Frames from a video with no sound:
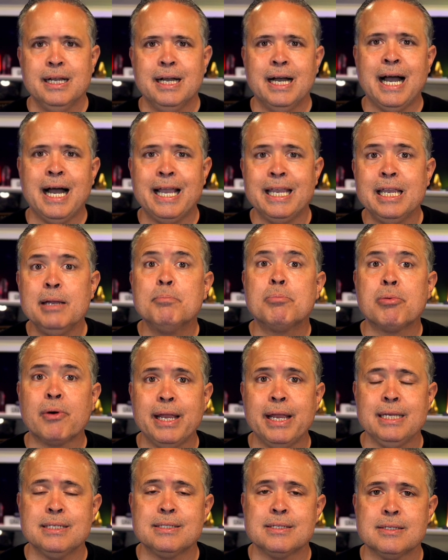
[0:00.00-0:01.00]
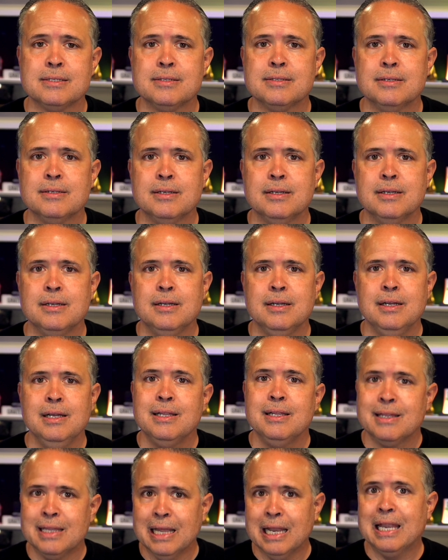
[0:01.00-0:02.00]
I embrace
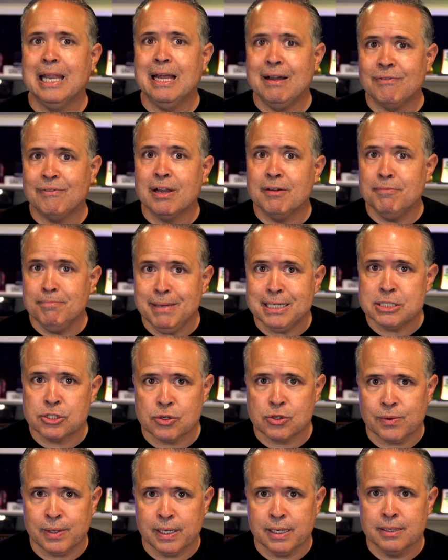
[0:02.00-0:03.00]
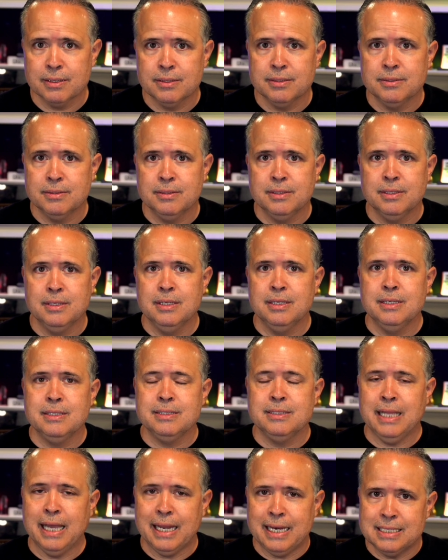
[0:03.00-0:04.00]
the level of mystery
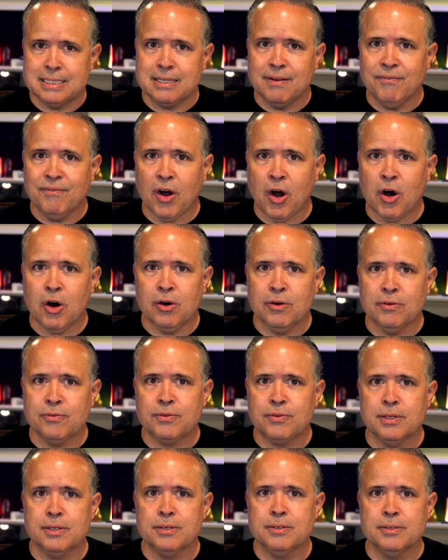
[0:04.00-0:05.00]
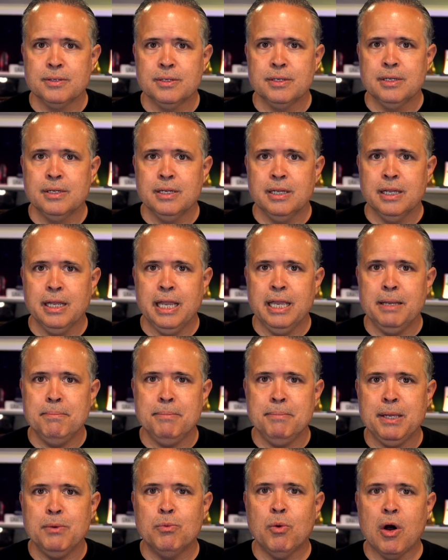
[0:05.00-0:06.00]
that is involved in
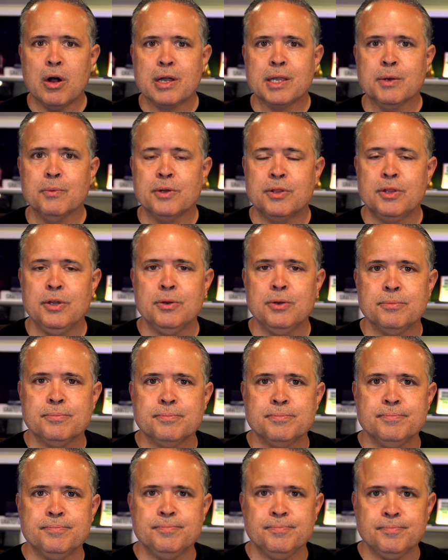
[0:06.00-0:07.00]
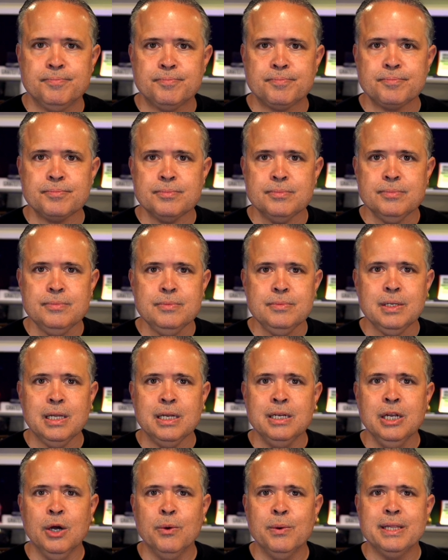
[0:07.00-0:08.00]
me walking with you,
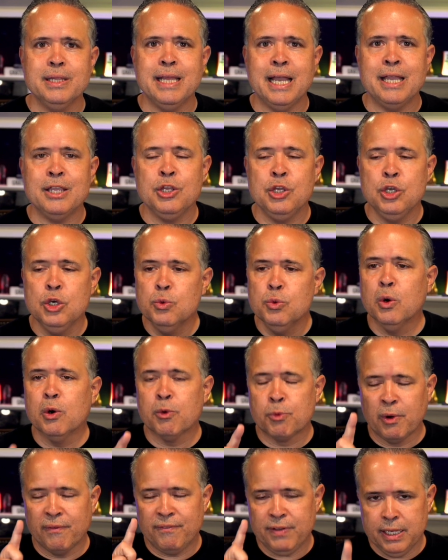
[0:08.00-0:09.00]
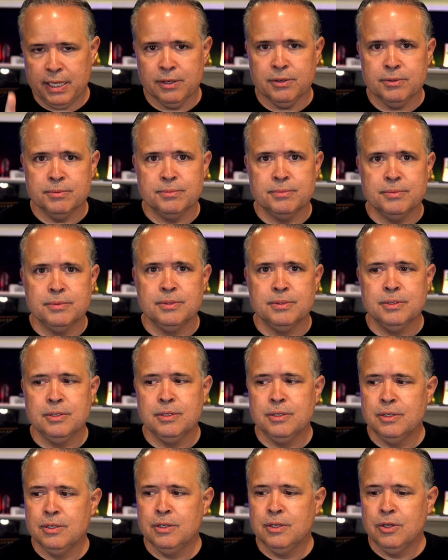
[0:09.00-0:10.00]
knowing that you will reveal
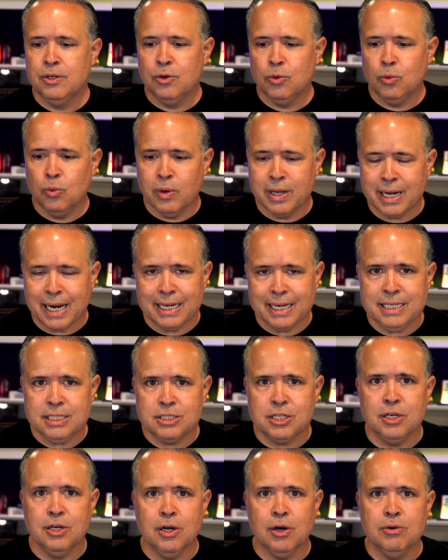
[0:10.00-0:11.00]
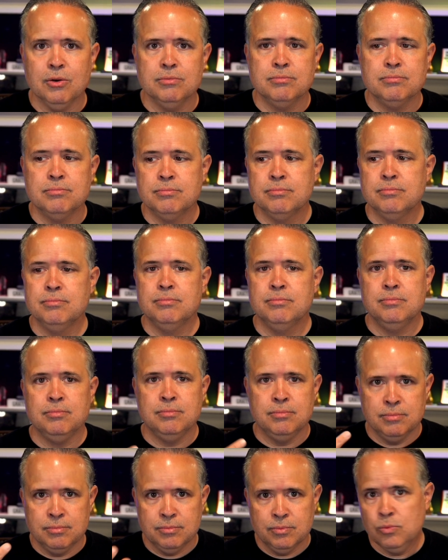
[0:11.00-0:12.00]
what I need to know
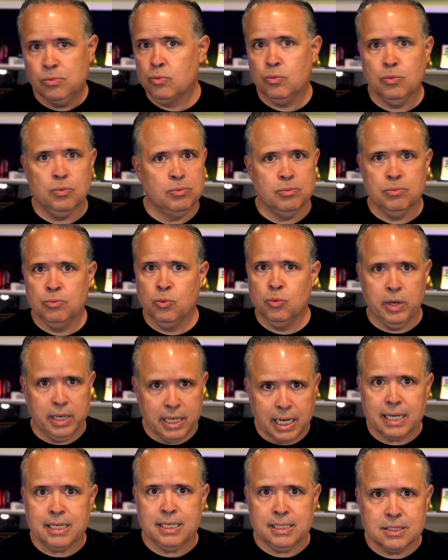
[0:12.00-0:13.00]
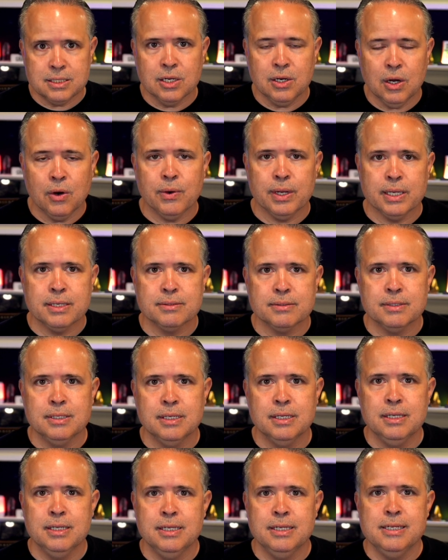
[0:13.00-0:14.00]
when I need to know it.
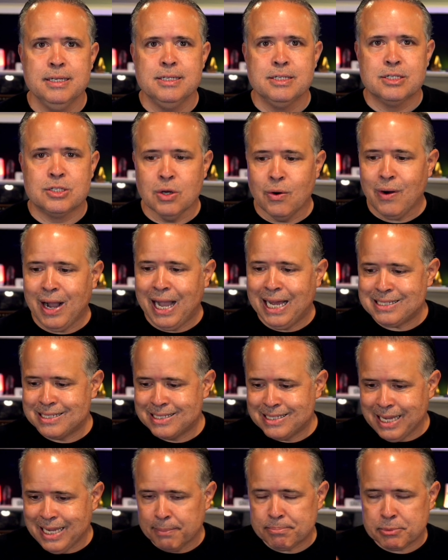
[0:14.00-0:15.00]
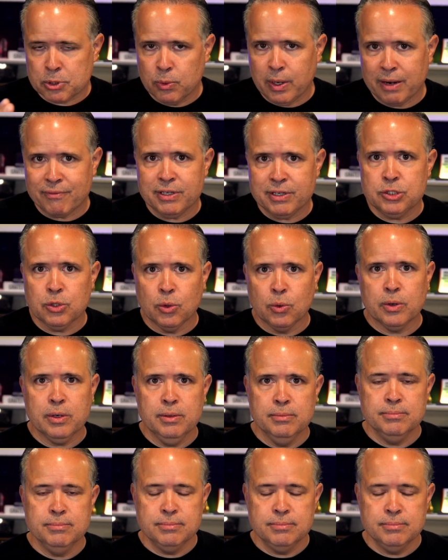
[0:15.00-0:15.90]
So I step through every door